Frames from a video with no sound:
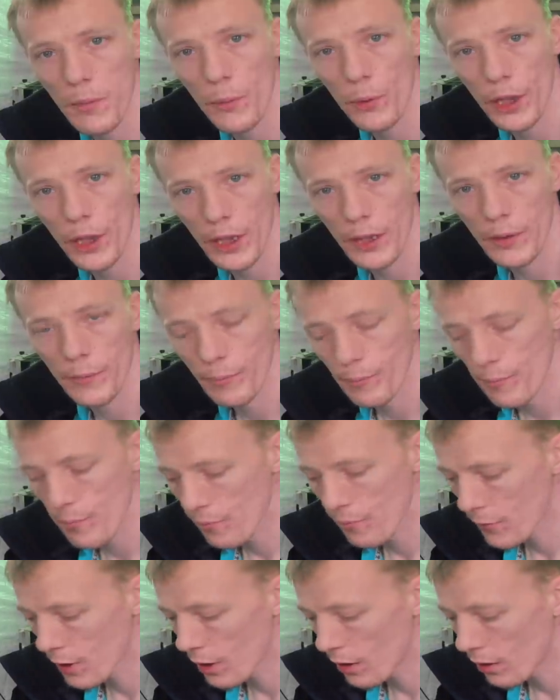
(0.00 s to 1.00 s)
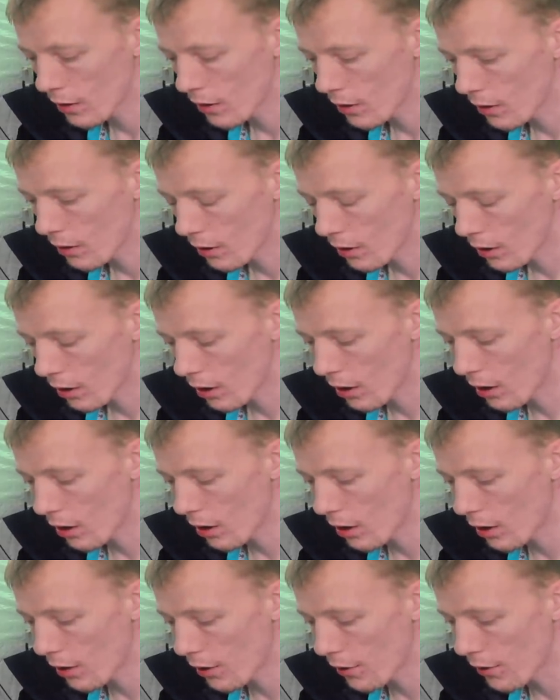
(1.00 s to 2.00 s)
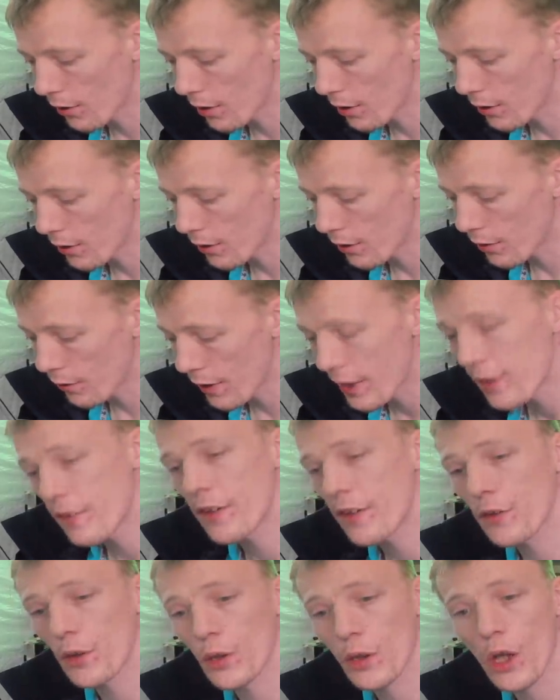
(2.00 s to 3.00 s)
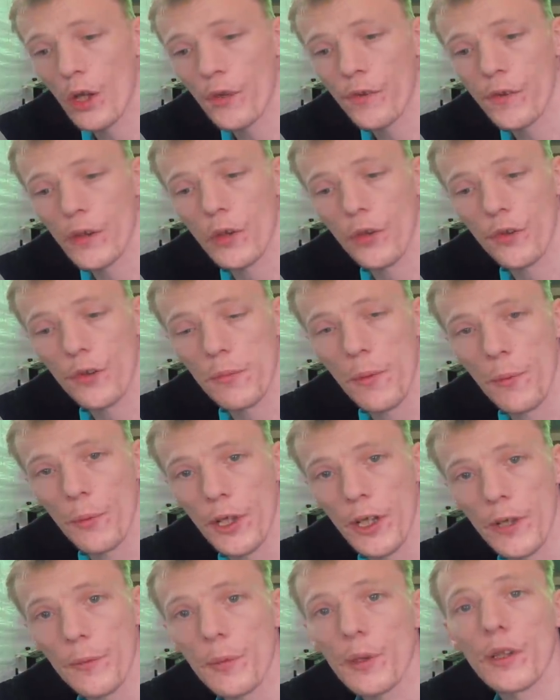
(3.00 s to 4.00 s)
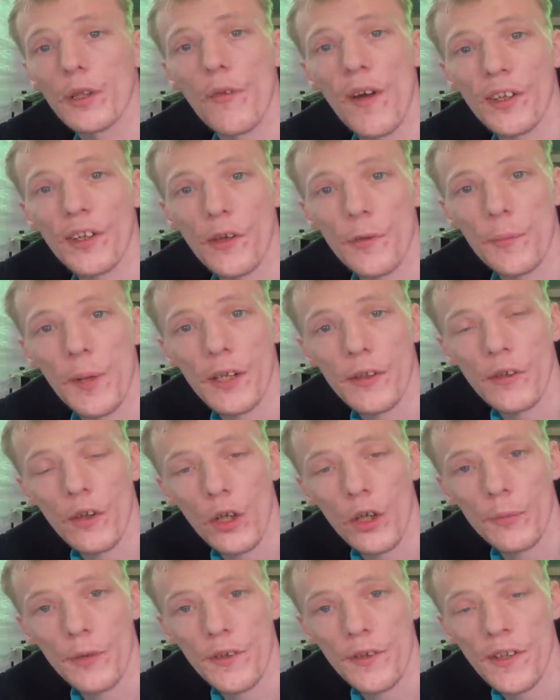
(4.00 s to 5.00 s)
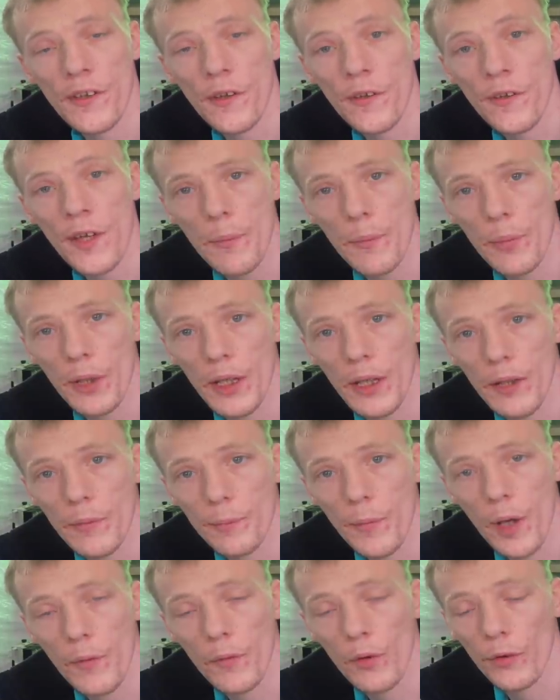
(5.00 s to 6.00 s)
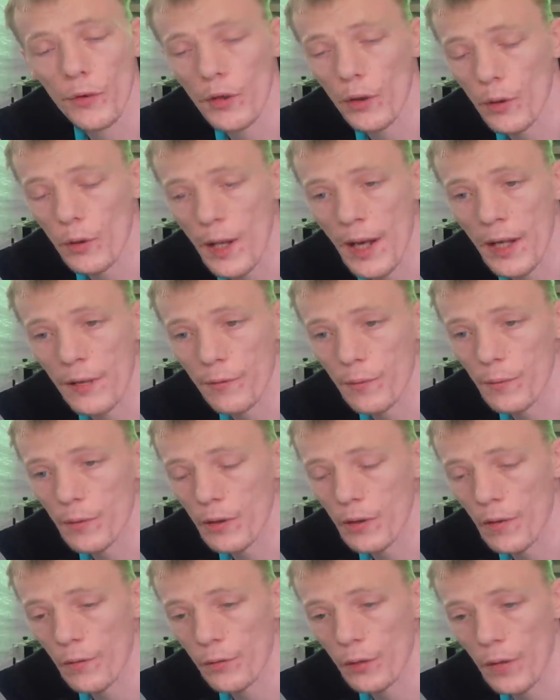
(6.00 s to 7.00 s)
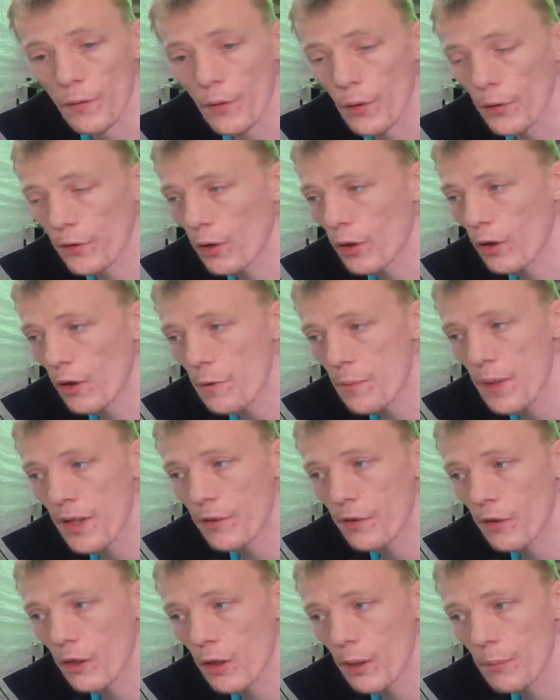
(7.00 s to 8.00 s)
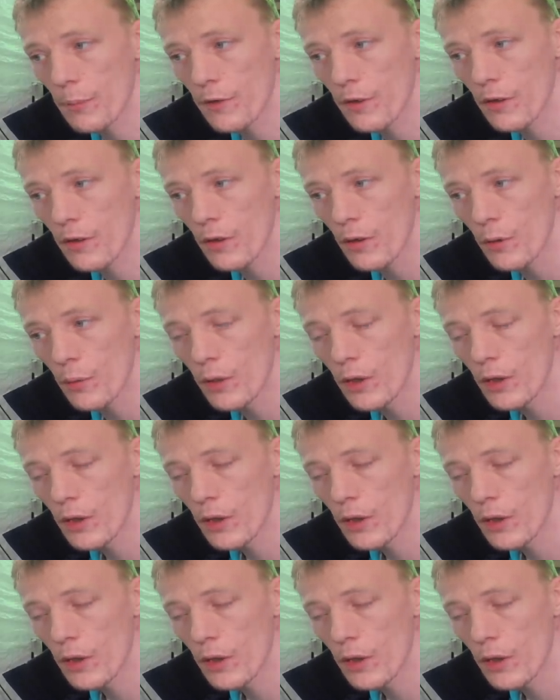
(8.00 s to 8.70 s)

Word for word: money. And the reason it's going to cost the customer money is because I've had to spend time to disassemble it. I've also got to have I've, I've also got to spend time to